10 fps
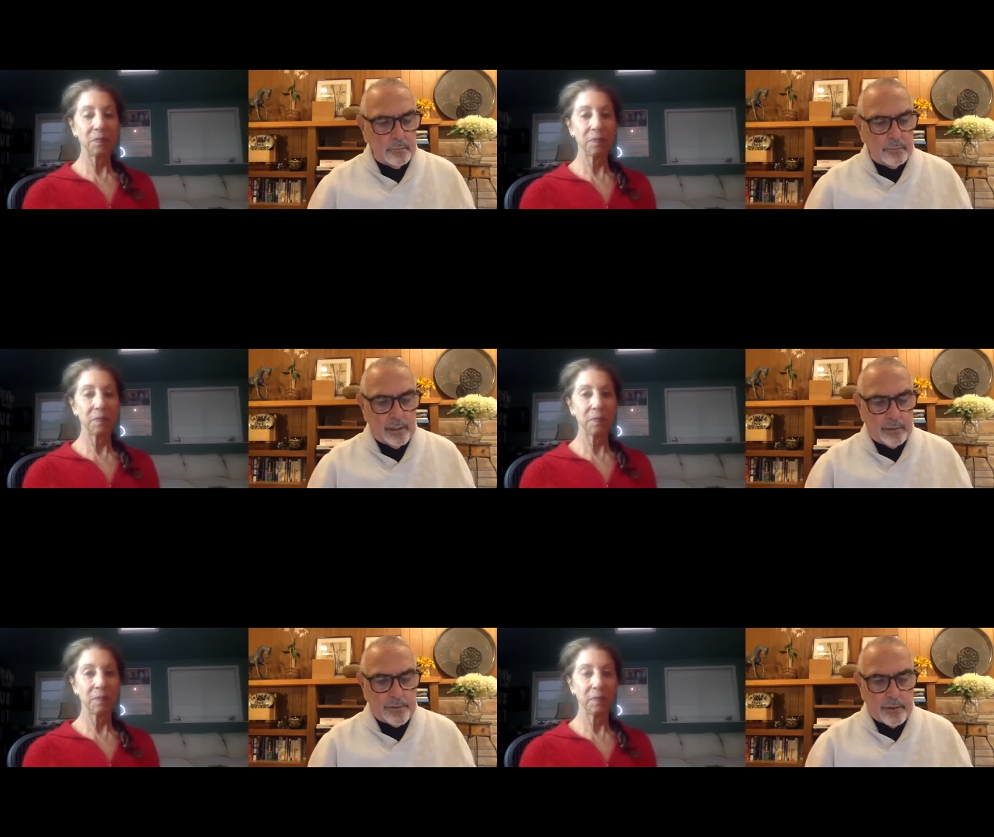Speaker 1: read
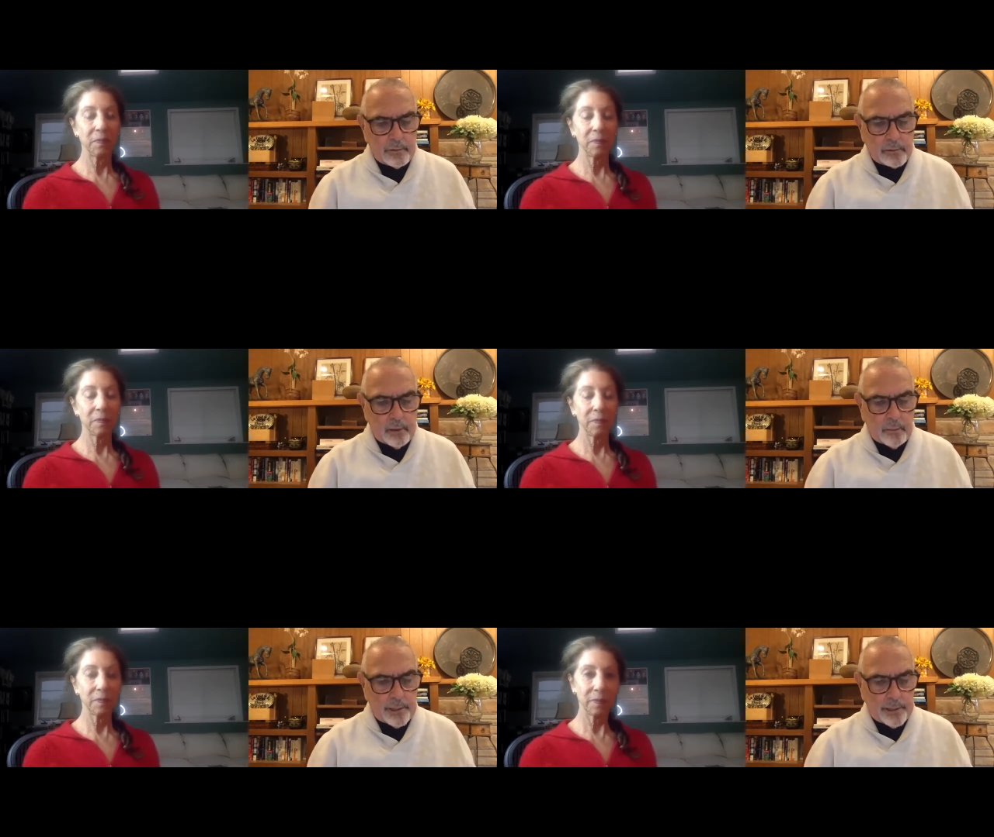another
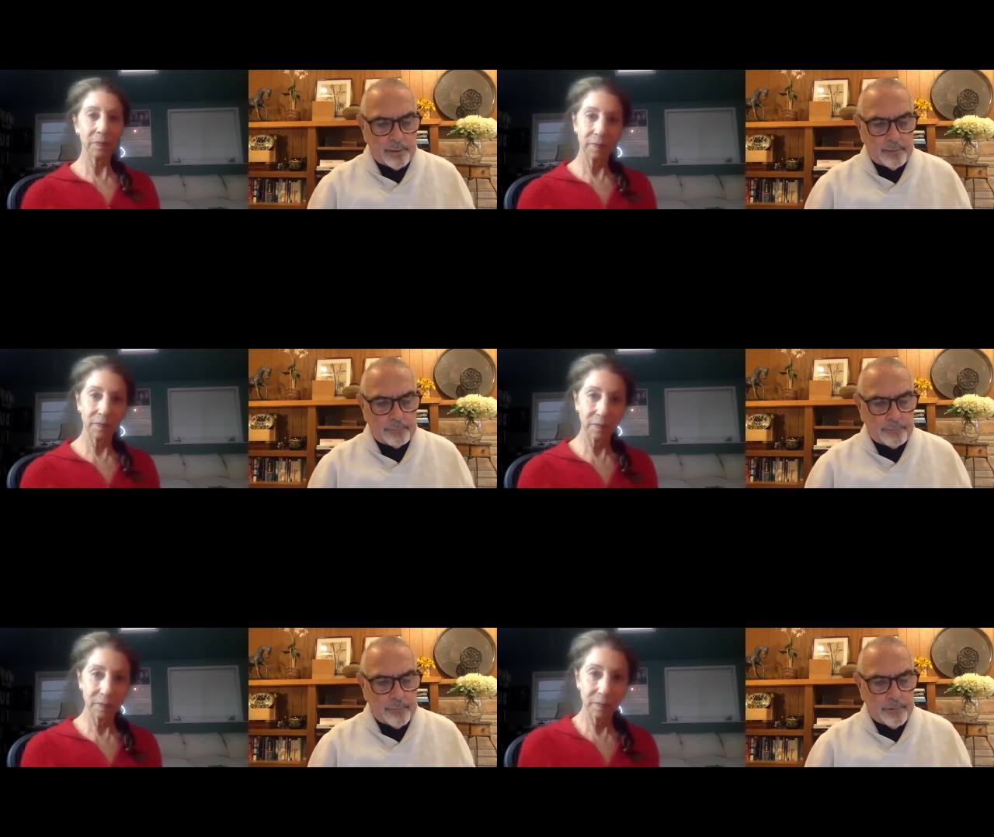little bit of
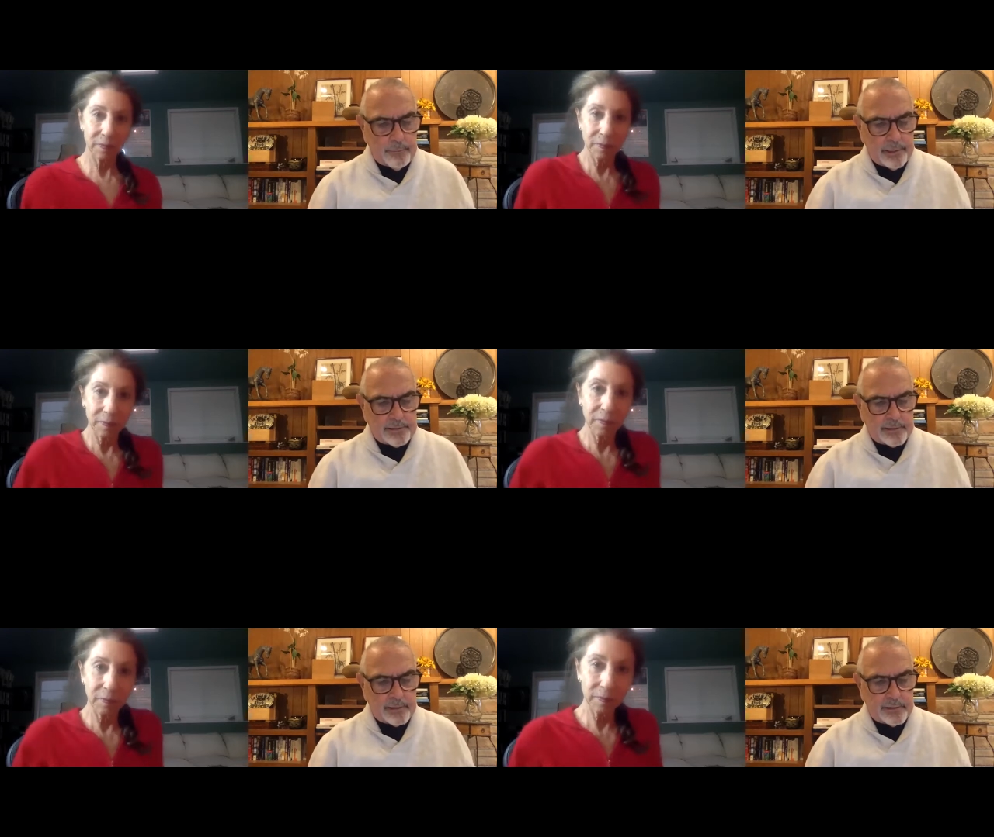the, the
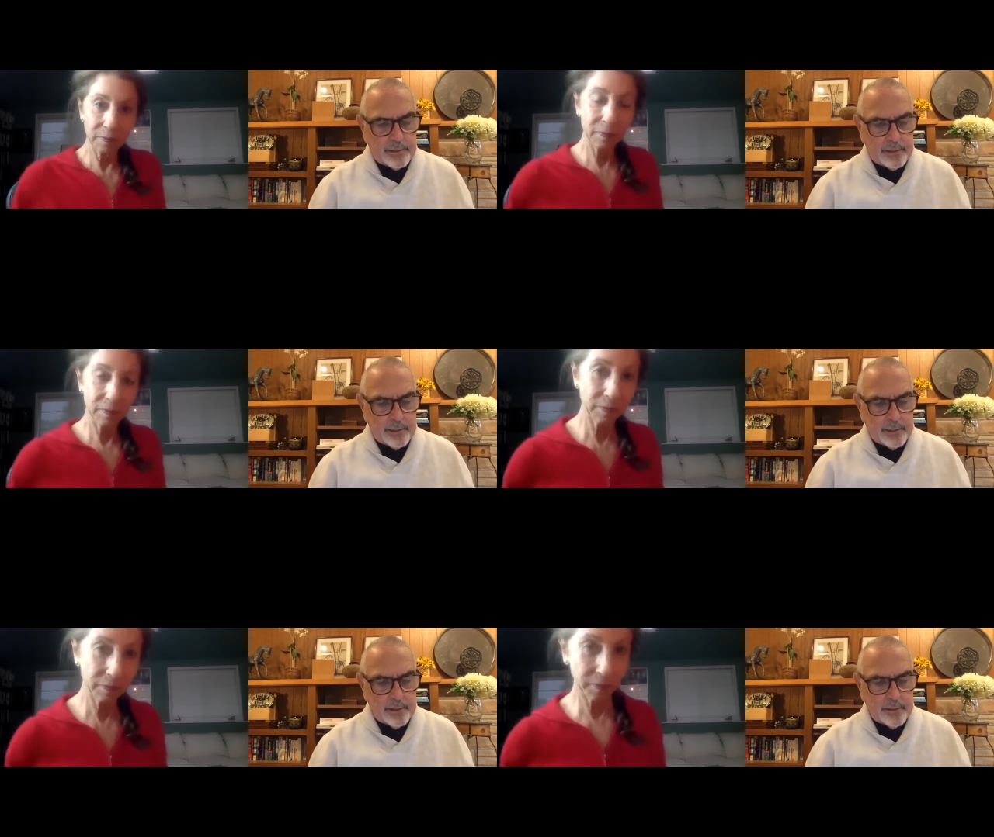piece that's
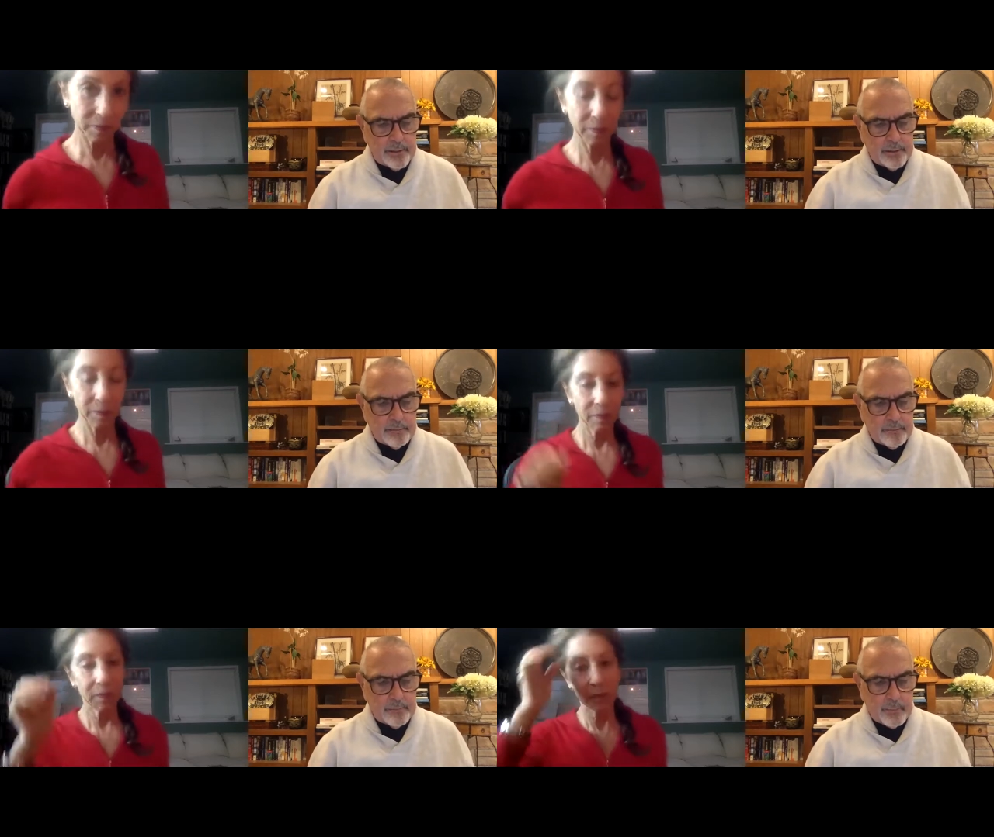in uh, the
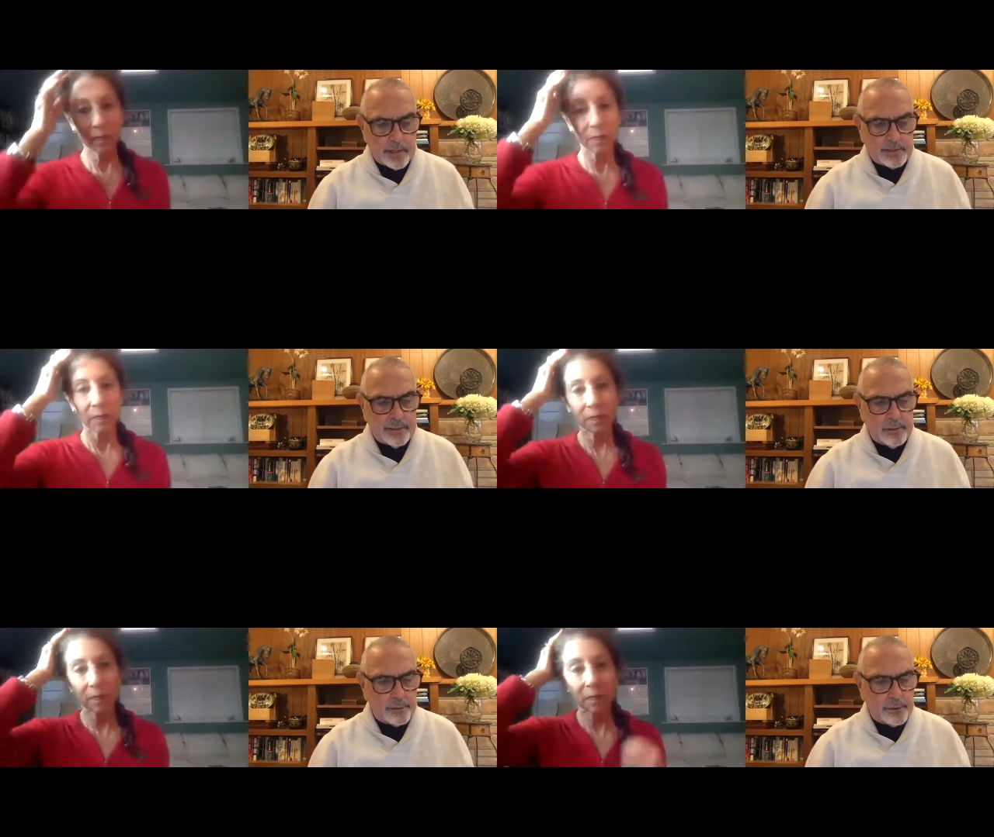
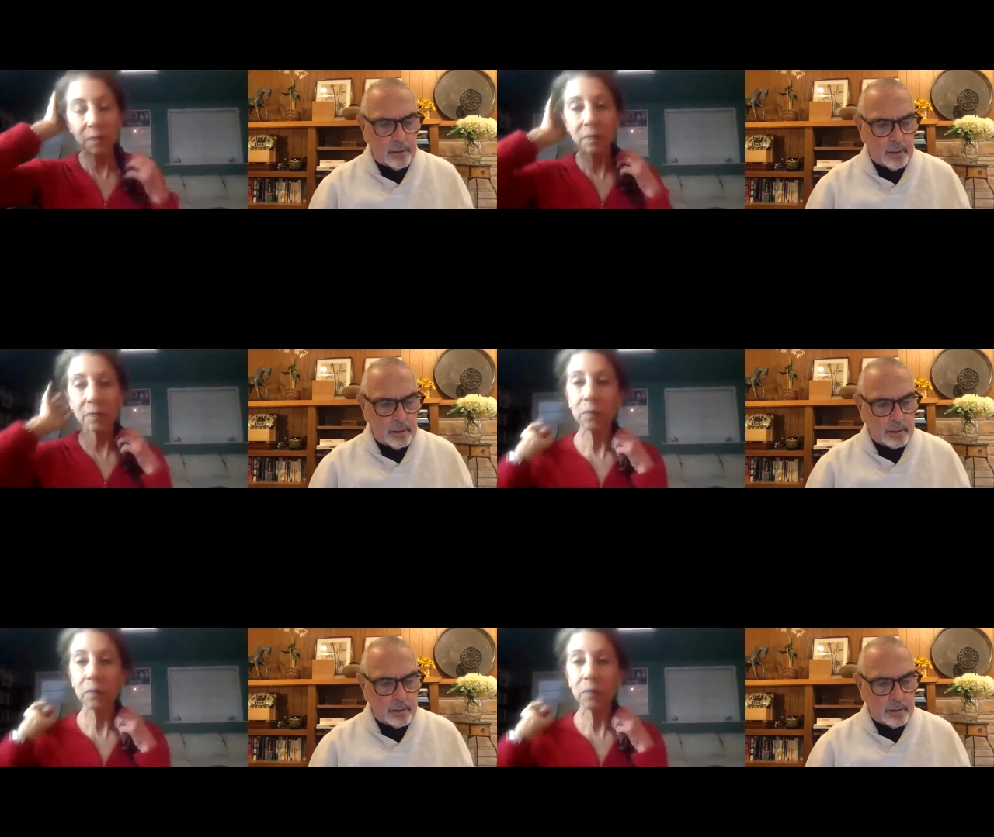Montecito Journal.